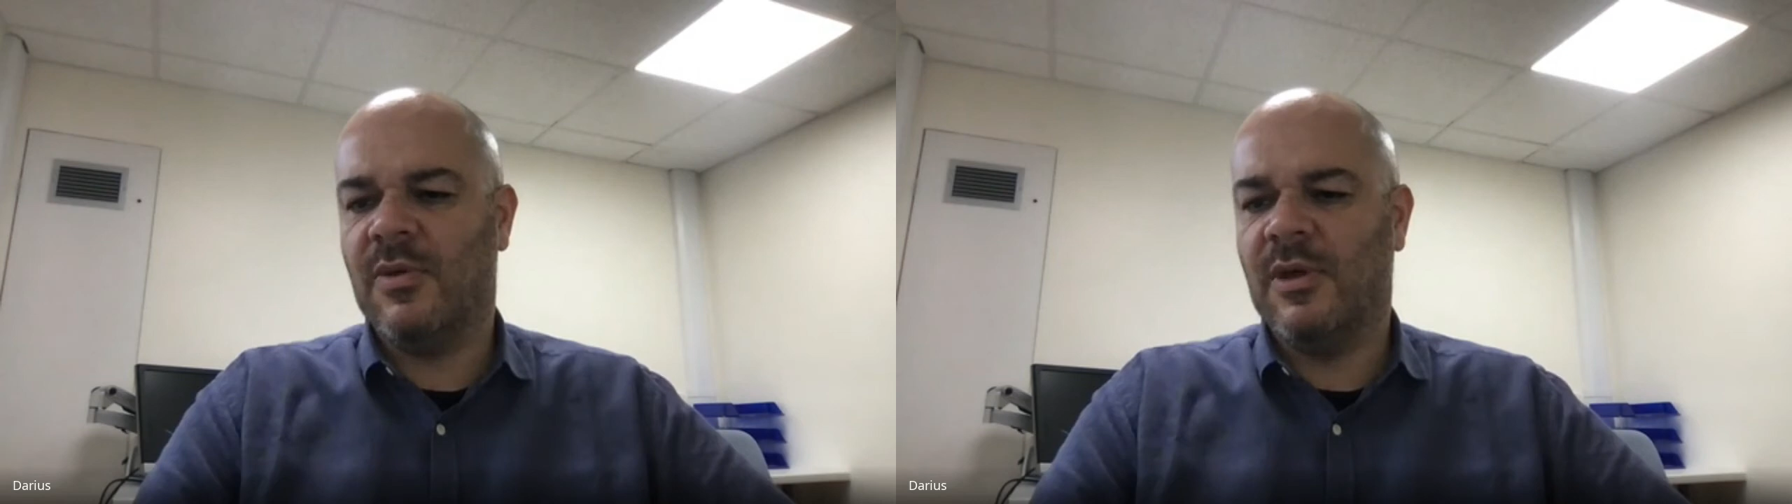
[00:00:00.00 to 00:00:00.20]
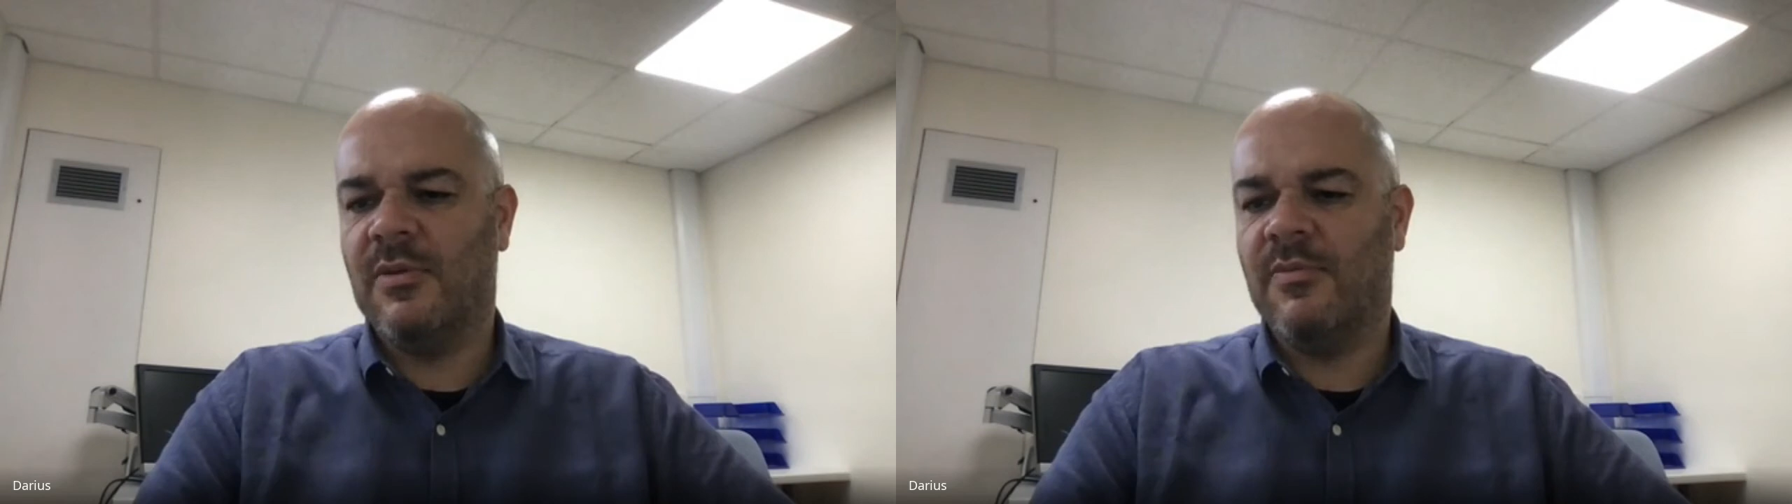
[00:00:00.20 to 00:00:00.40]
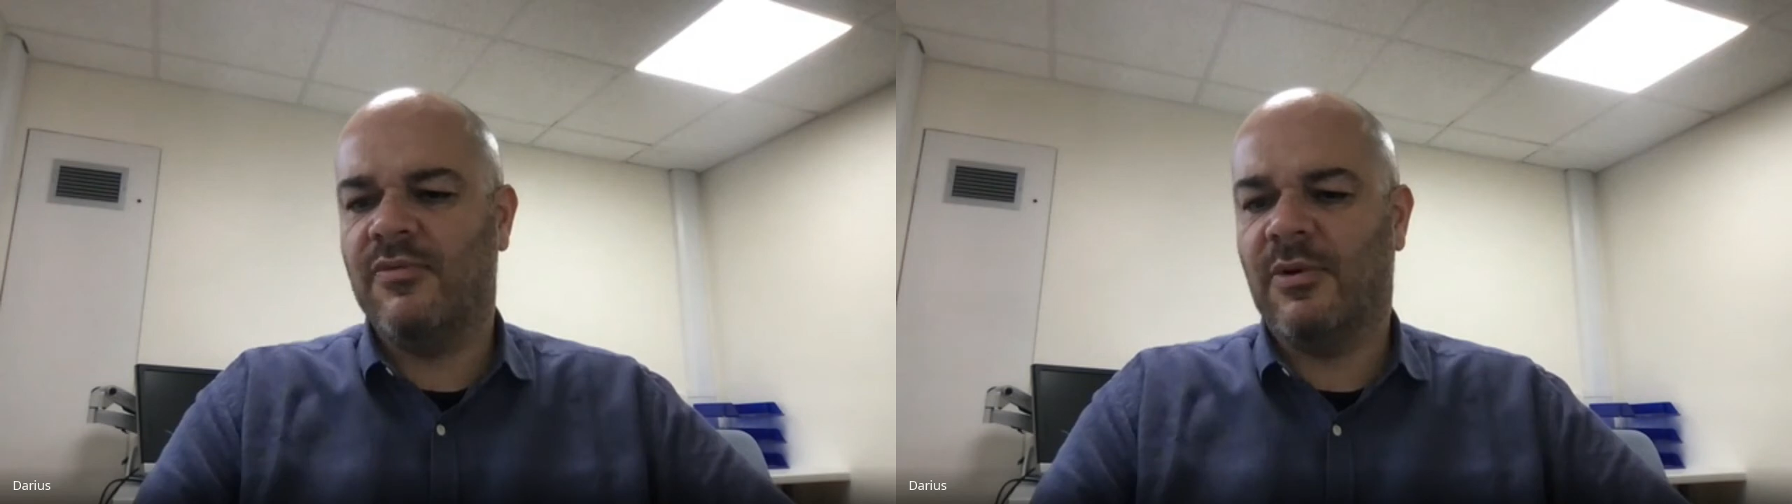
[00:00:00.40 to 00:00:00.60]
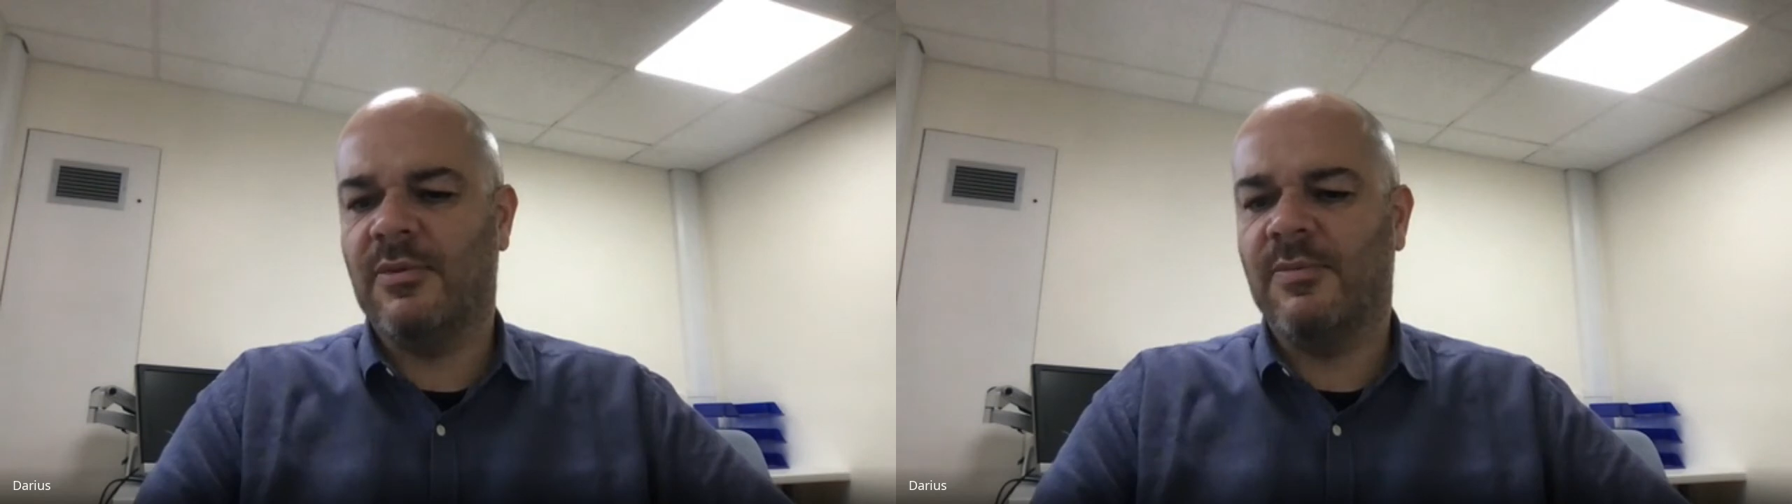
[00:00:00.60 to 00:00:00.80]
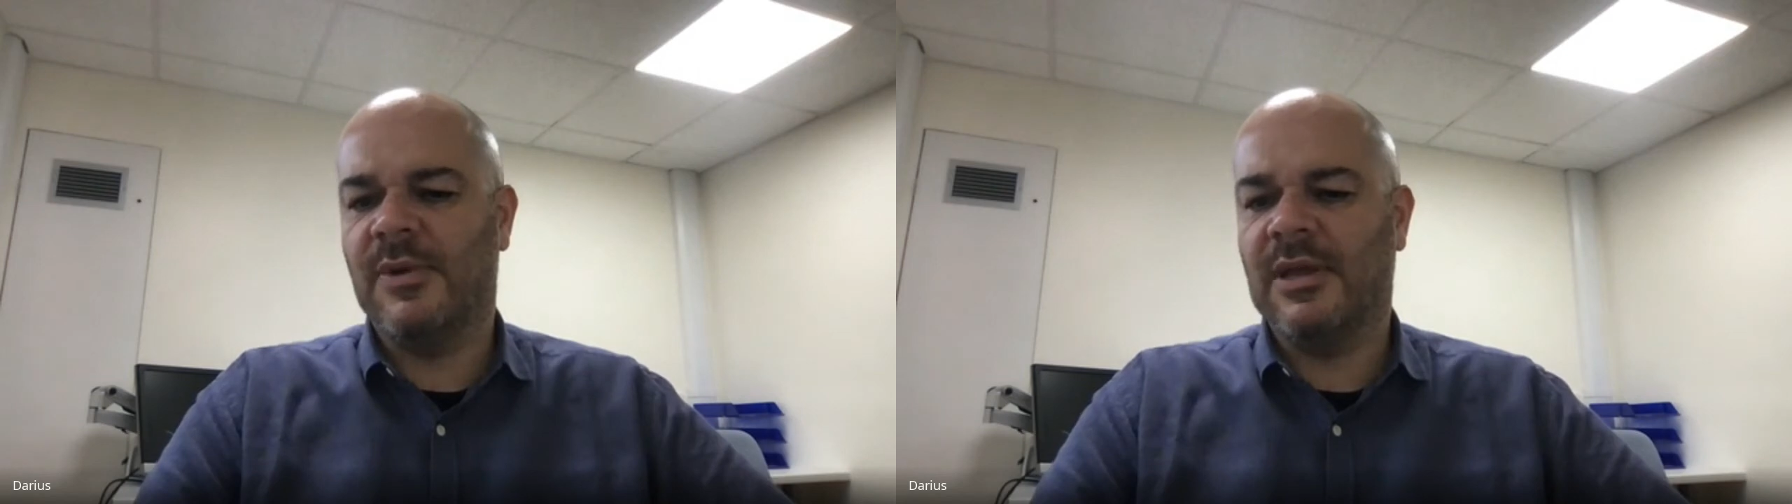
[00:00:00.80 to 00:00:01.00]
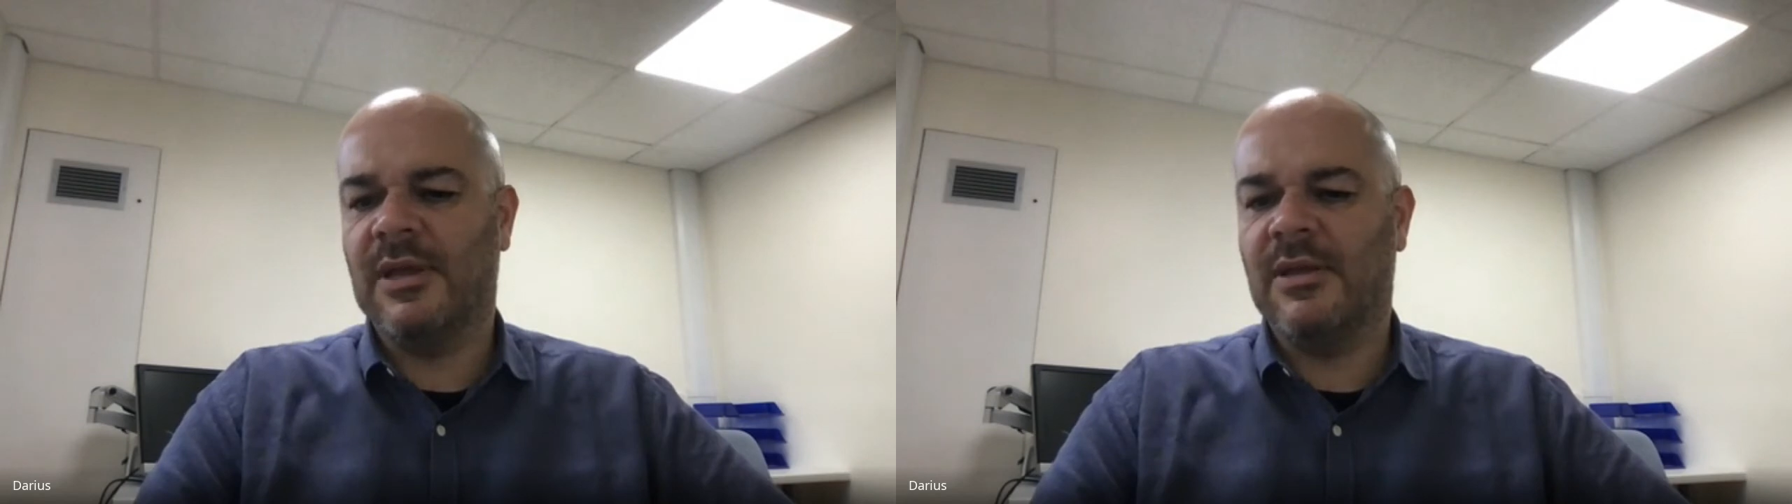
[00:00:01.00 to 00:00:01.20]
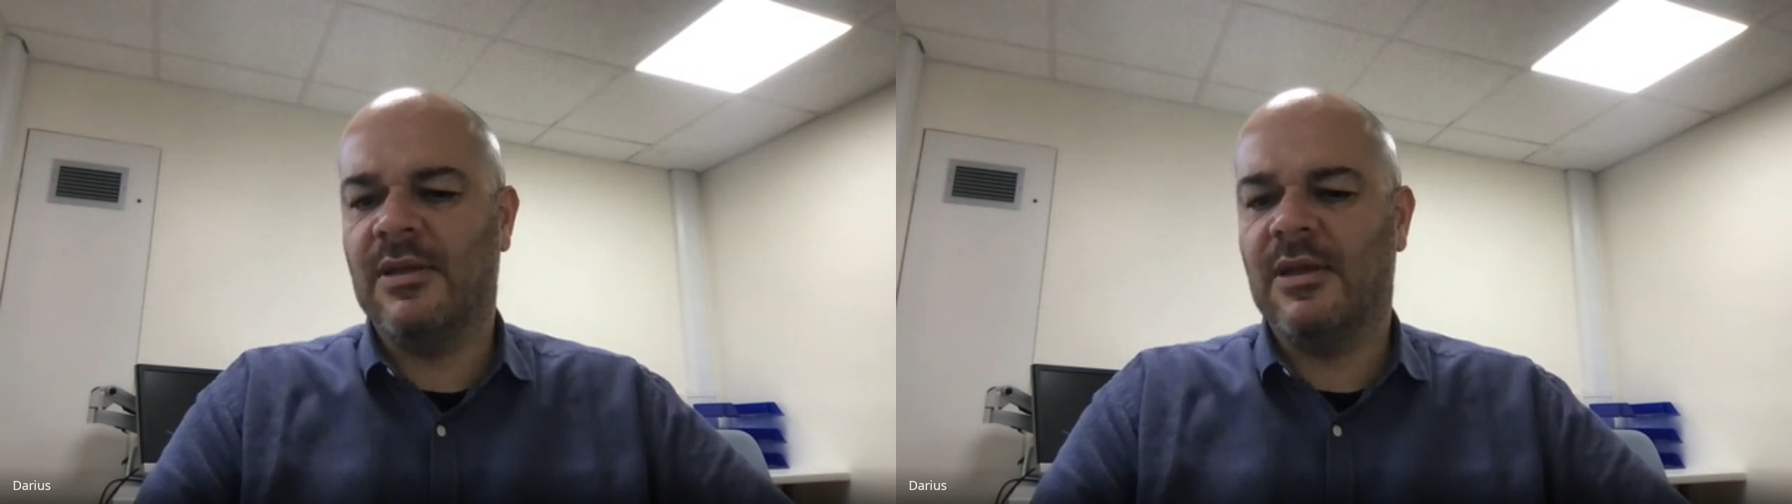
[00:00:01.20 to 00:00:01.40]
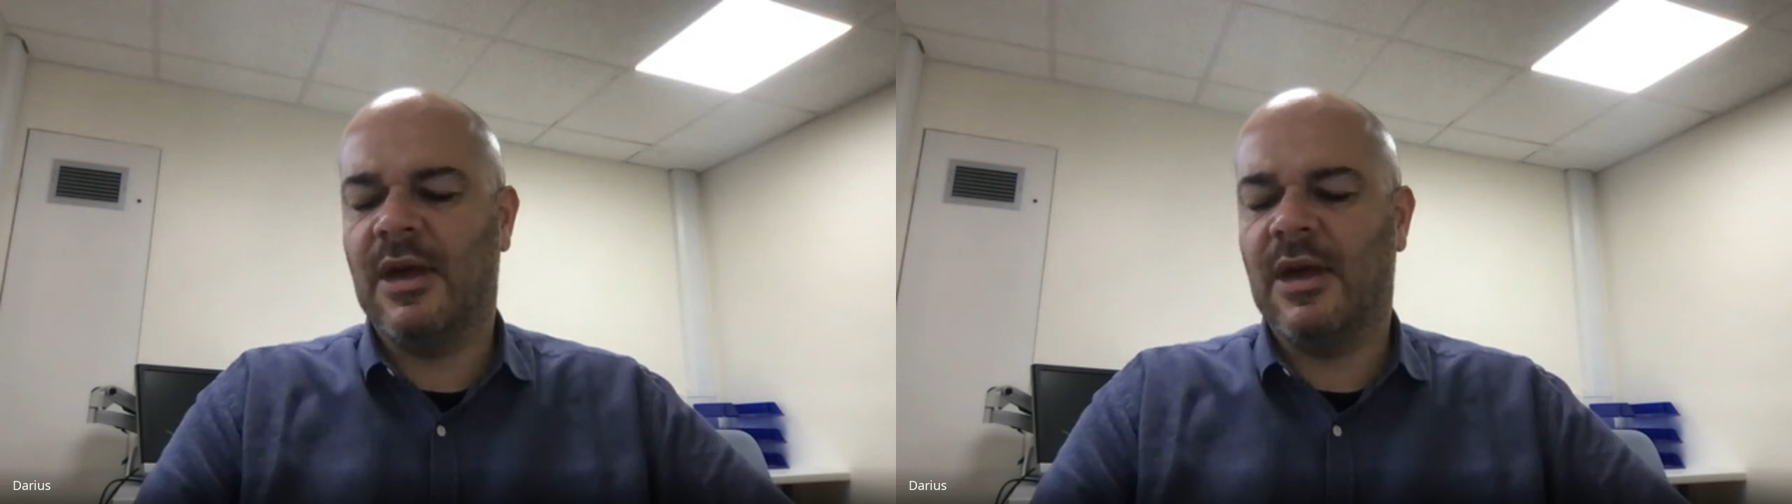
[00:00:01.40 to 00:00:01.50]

that probably